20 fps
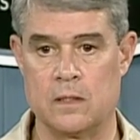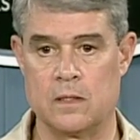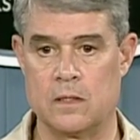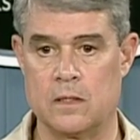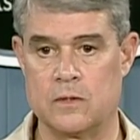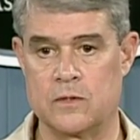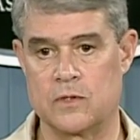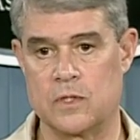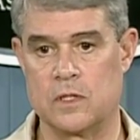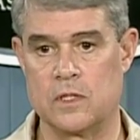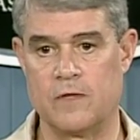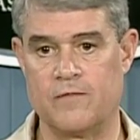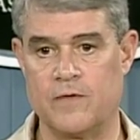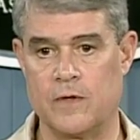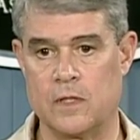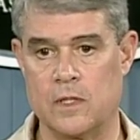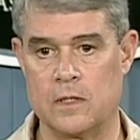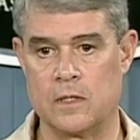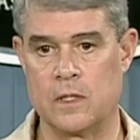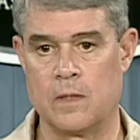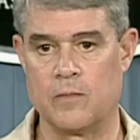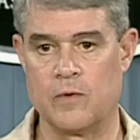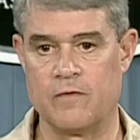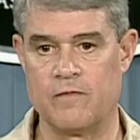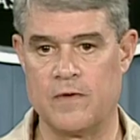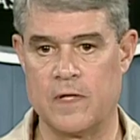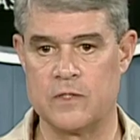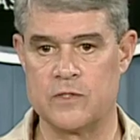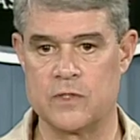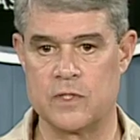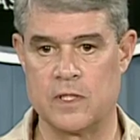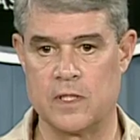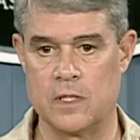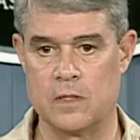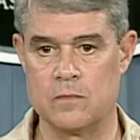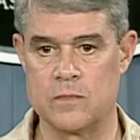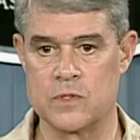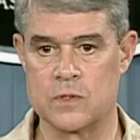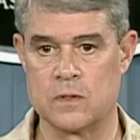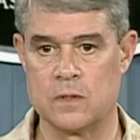a significant number of
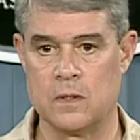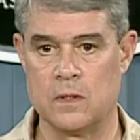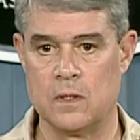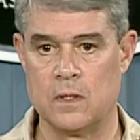ACMs